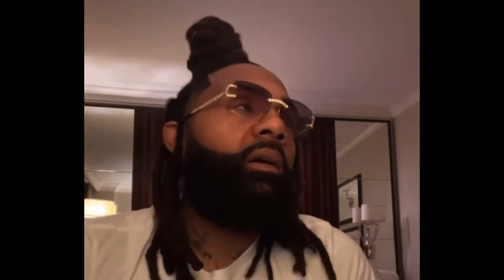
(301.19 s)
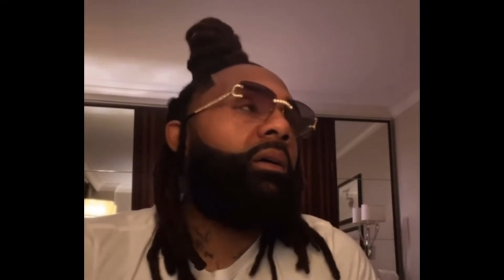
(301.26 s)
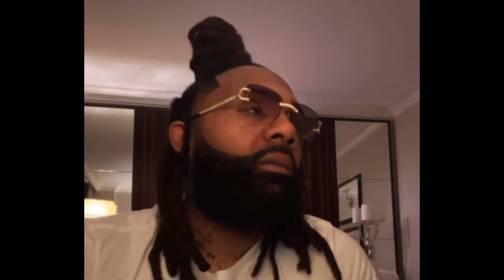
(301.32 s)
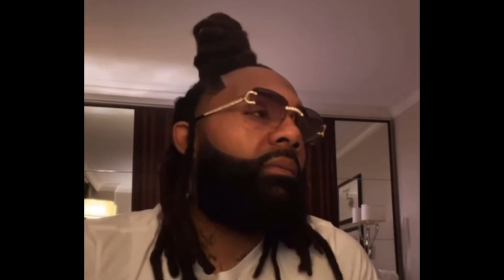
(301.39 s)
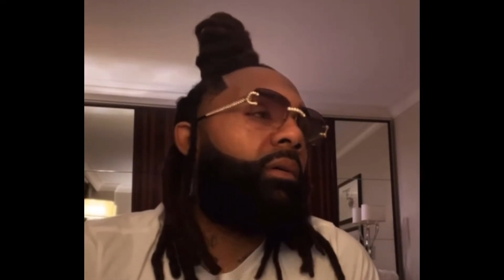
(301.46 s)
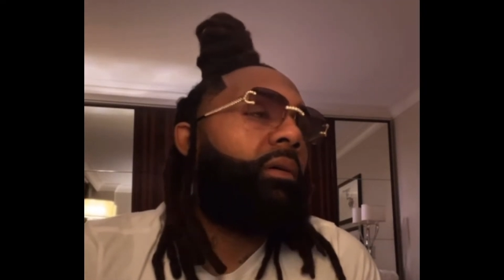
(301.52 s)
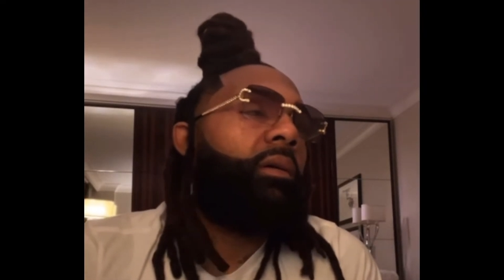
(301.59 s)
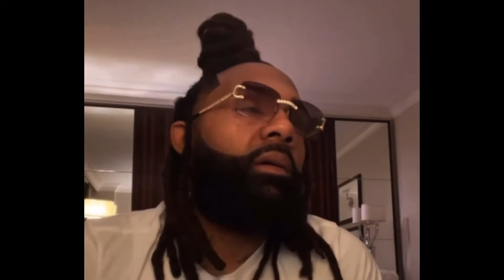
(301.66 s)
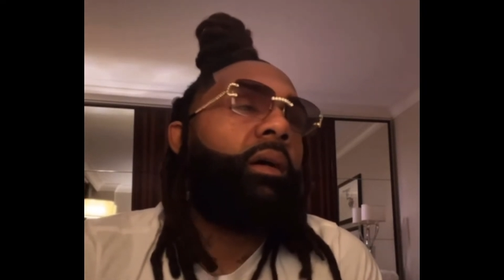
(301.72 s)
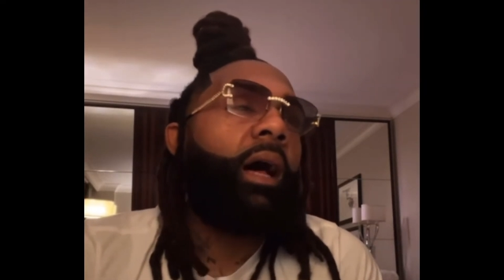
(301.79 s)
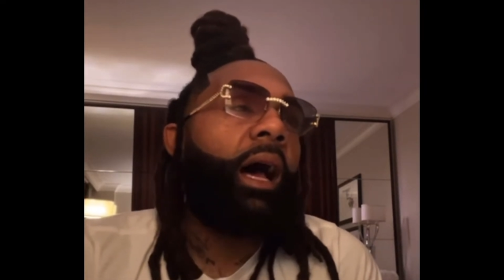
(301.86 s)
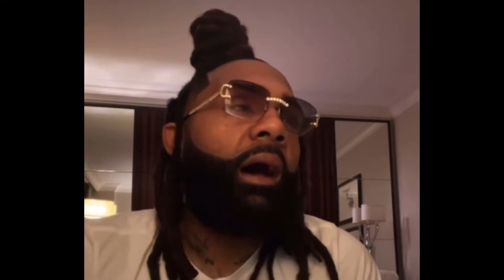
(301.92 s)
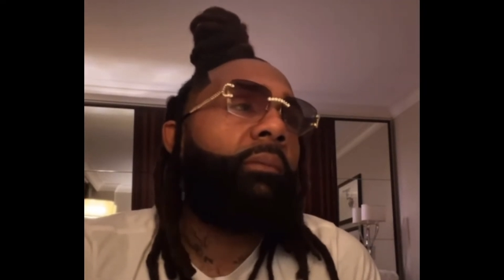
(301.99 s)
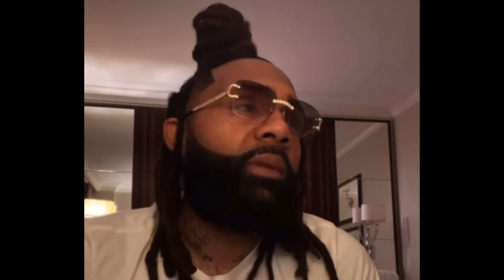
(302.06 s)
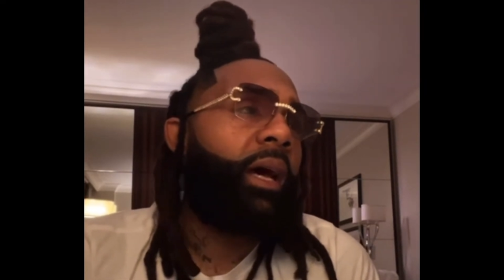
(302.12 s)
not fucking up
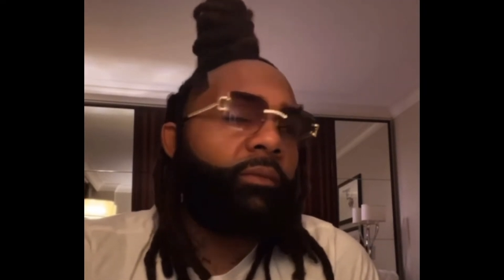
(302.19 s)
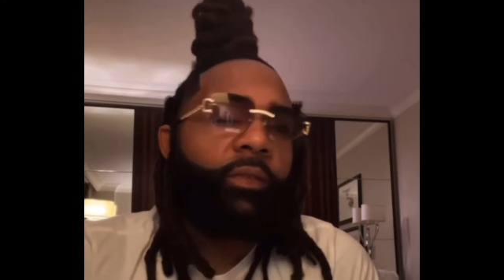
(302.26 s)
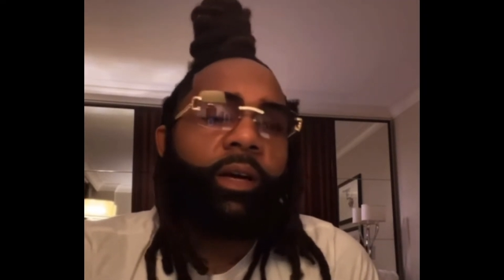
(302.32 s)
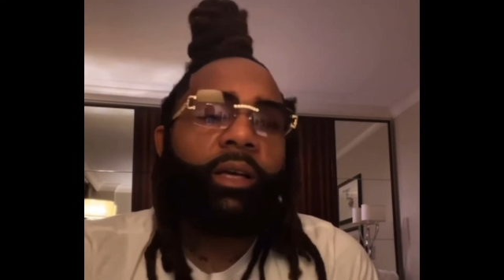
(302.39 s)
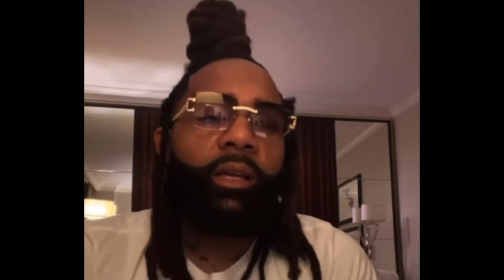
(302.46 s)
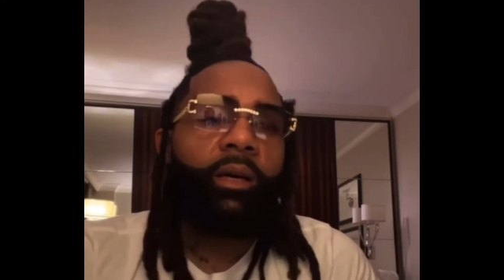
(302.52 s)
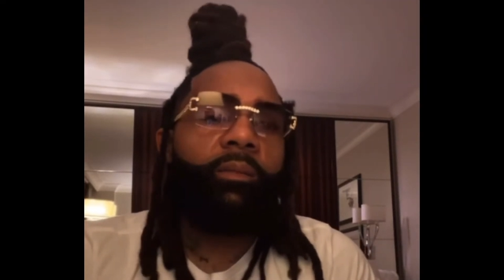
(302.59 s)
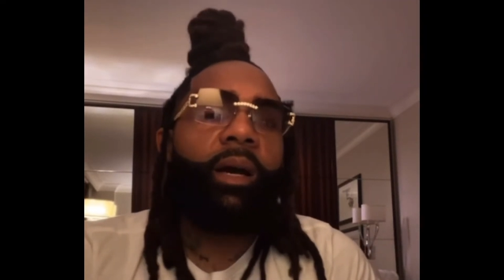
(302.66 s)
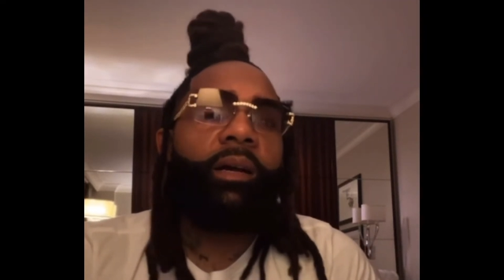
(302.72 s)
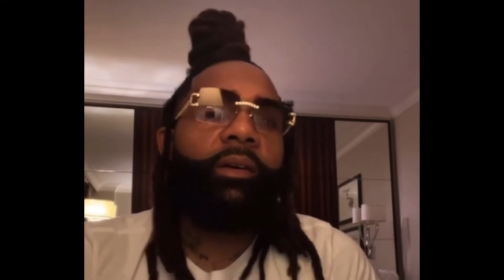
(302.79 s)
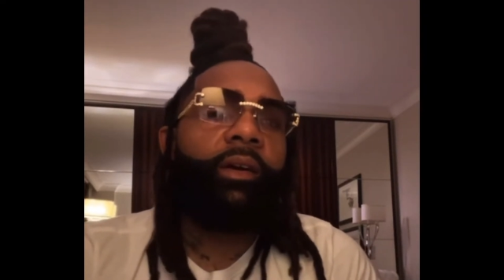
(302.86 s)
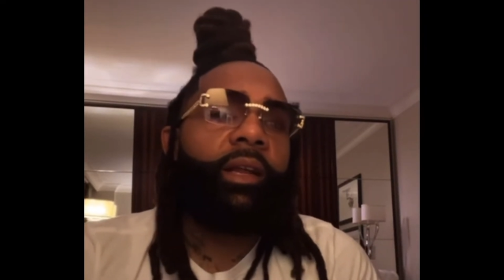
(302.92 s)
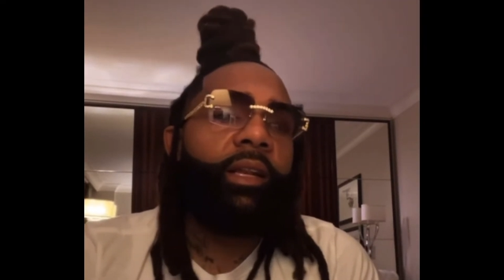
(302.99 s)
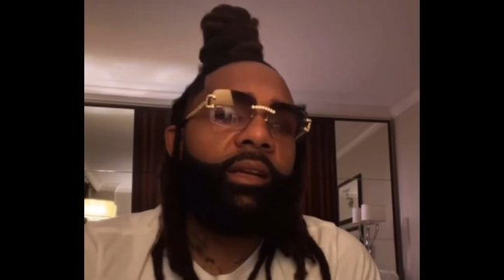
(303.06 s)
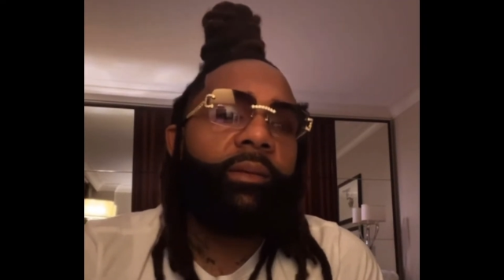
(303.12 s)
my credit to
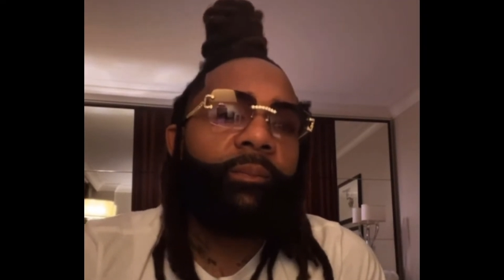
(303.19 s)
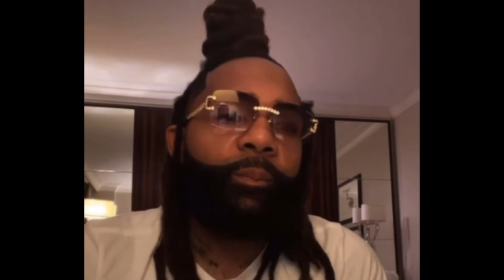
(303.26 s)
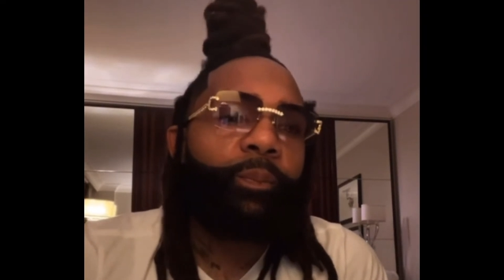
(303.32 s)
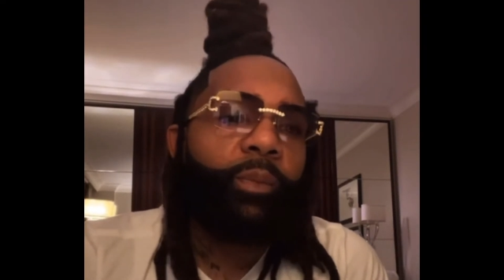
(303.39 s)
start a